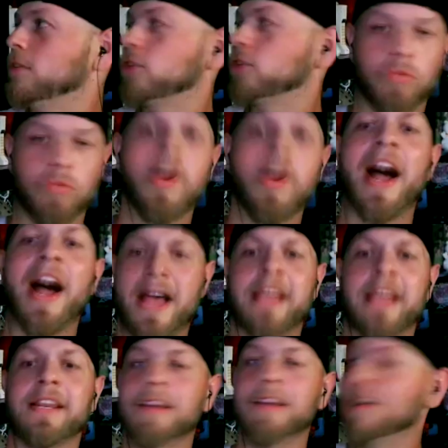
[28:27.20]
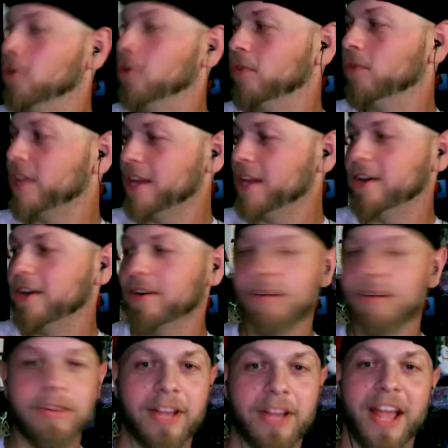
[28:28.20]
shrine over here.
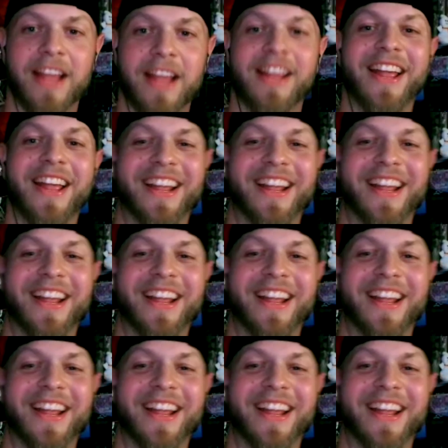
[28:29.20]
Okay.